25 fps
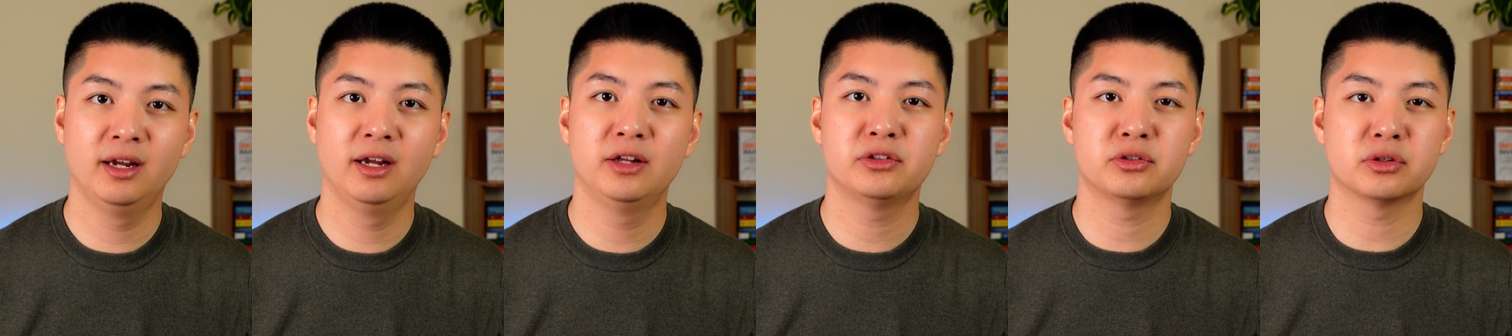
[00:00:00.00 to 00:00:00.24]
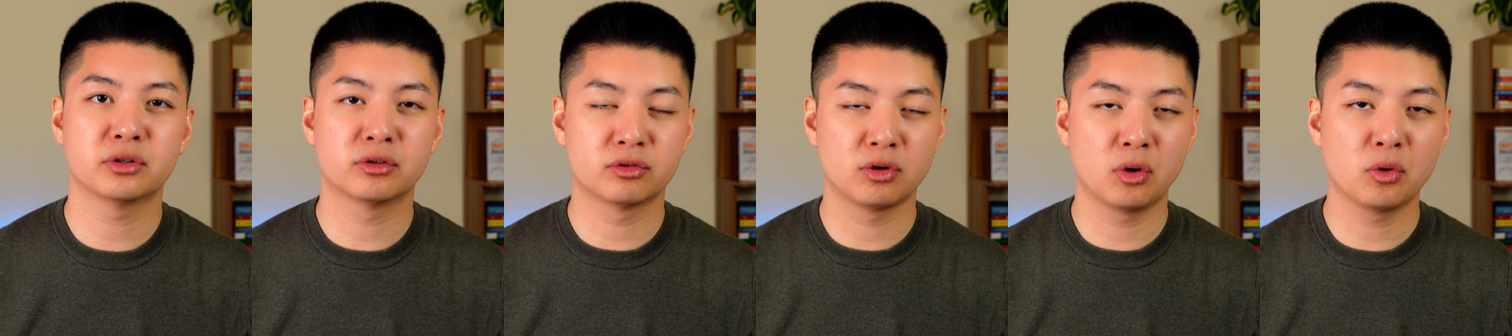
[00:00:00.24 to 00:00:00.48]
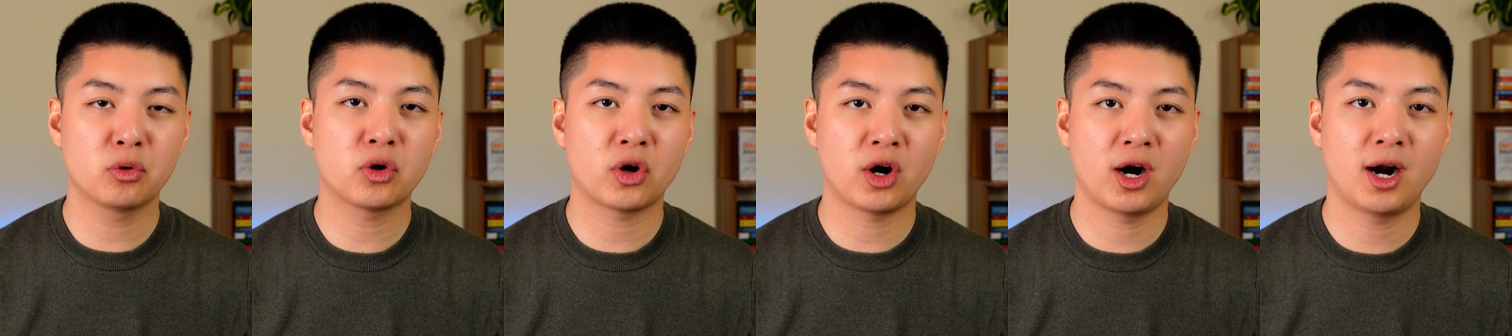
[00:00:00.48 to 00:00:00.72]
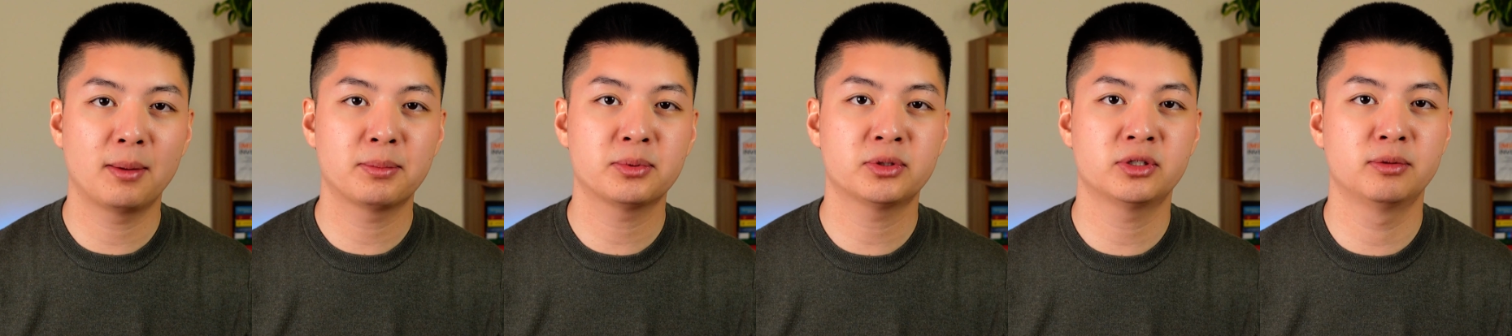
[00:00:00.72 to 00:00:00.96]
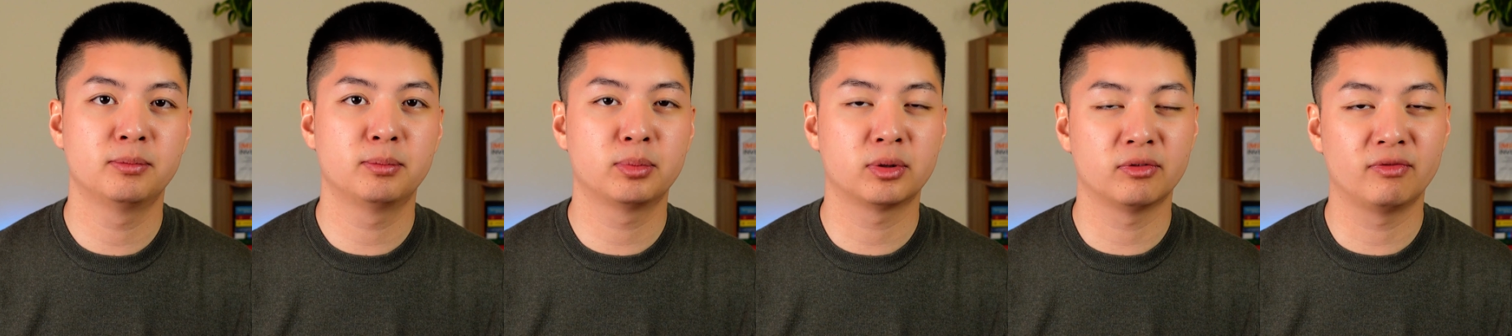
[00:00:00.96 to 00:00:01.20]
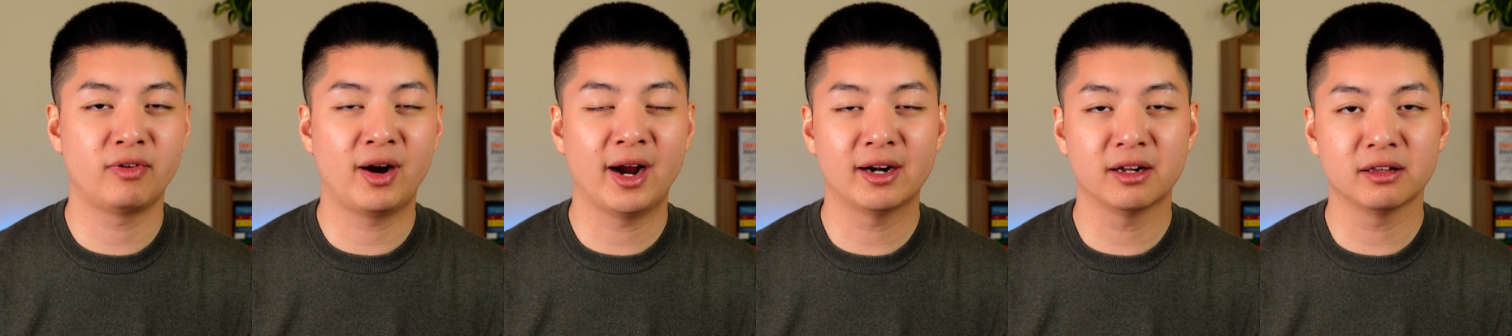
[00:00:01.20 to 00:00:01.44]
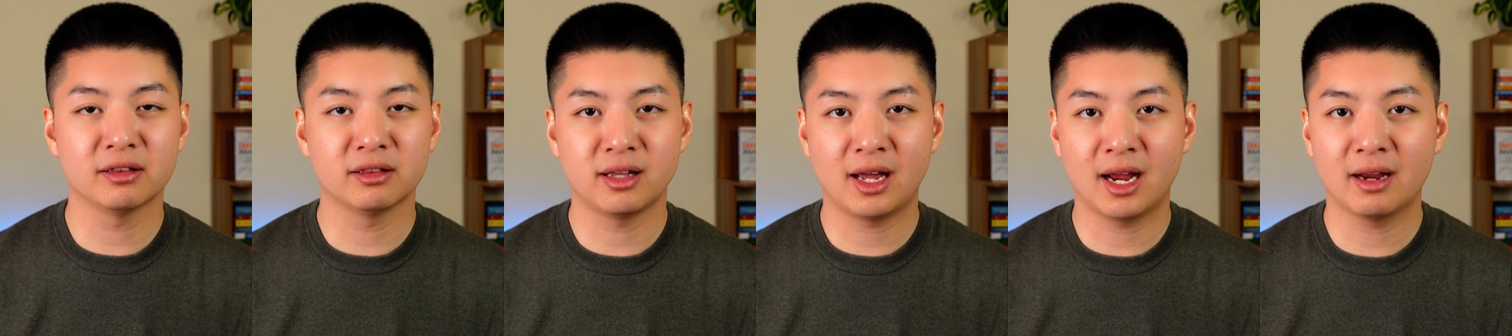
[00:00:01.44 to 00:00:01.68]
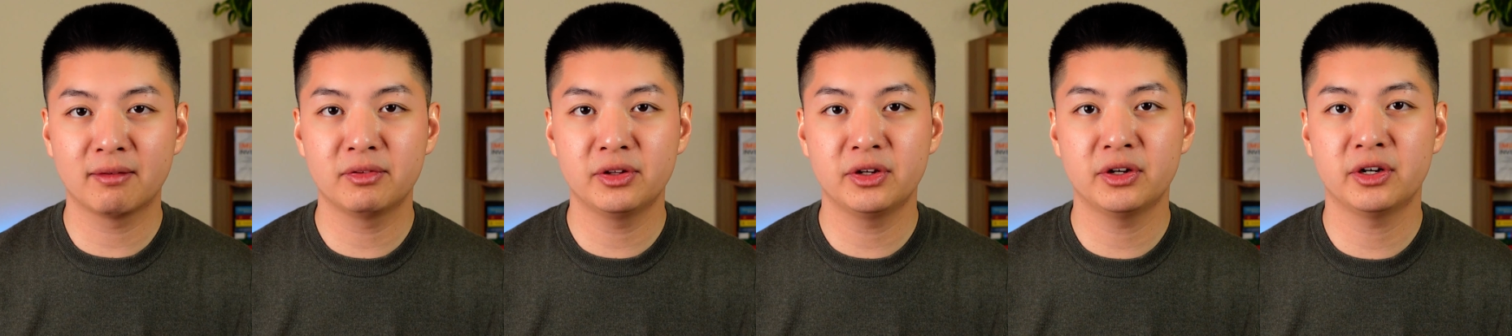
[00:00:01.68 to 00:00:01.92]
to grow crops to provide a
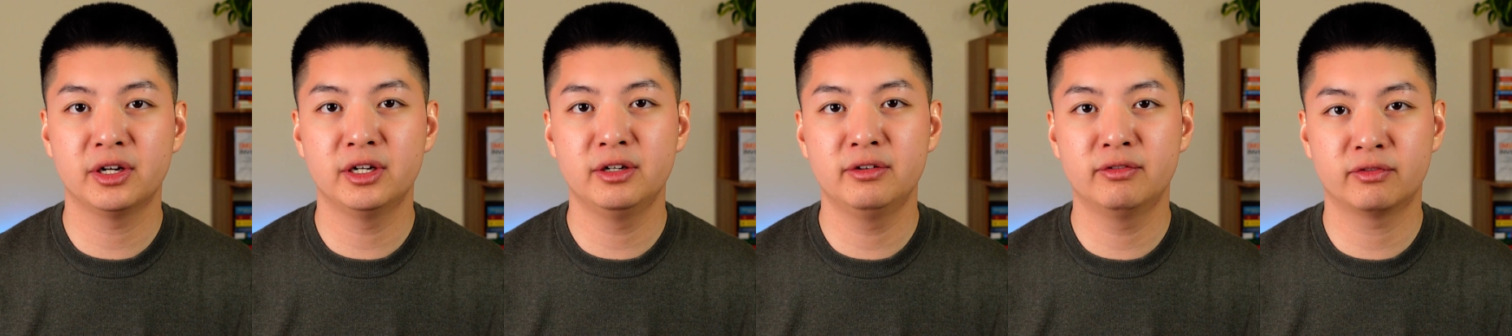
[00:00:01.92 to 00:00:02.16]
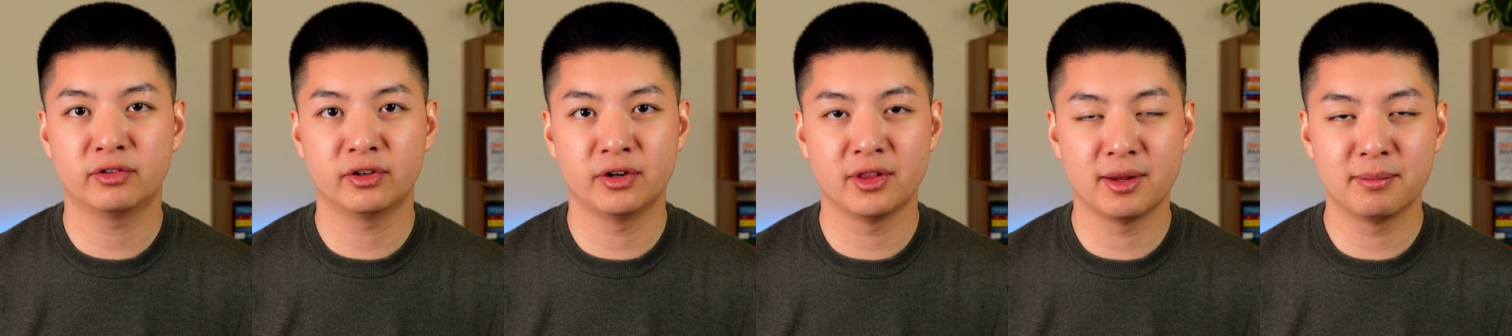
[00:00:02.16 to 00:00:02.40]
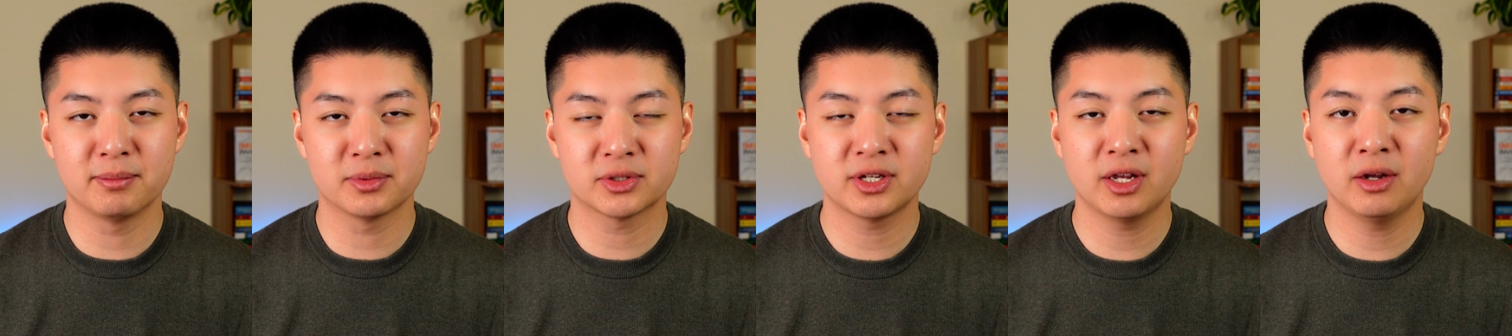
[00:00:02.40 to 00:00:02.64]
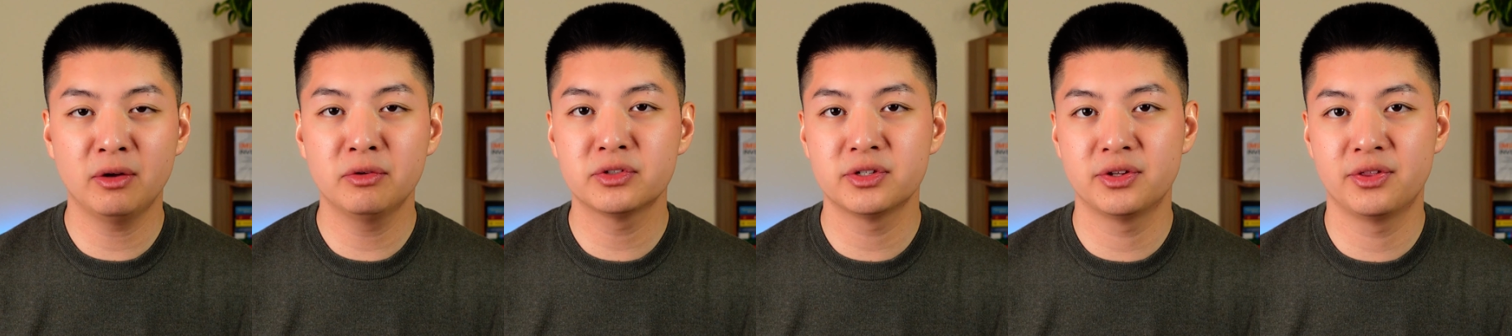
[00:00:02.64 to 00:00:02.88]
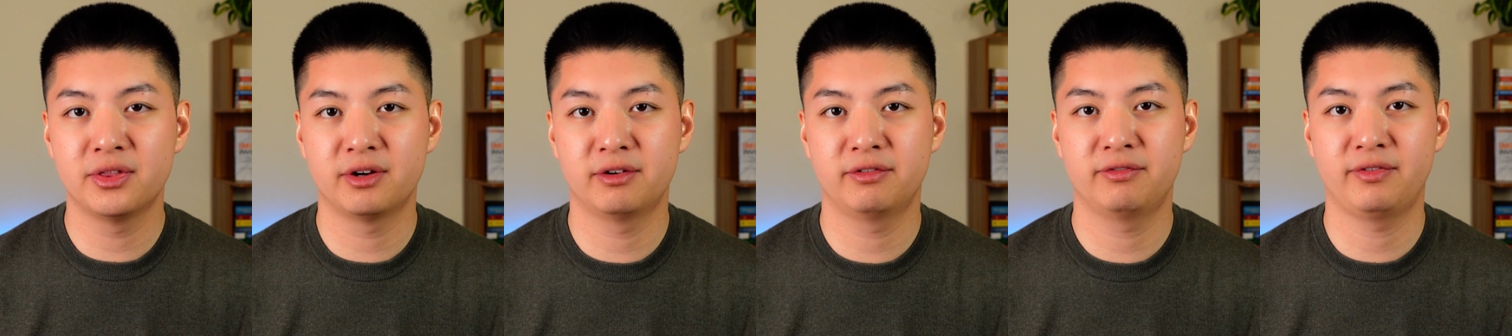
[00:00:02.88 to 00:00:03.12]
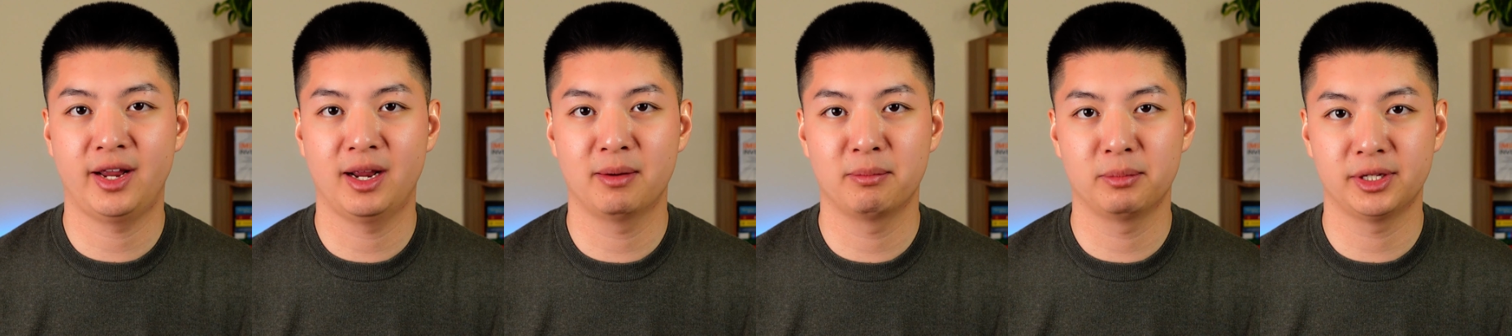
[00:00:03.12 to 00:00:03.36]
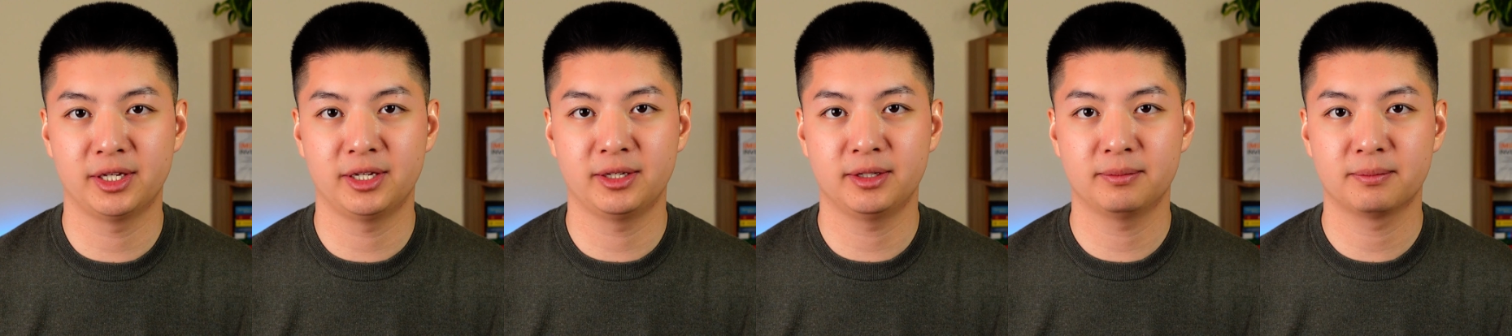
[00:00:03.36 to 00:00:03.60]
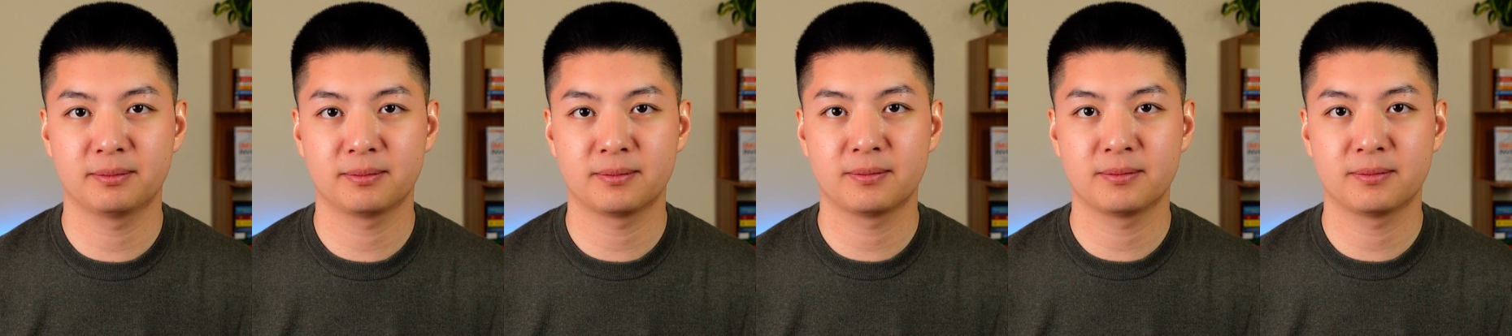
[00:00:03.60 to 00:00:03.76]
livelihood for themselves and their family.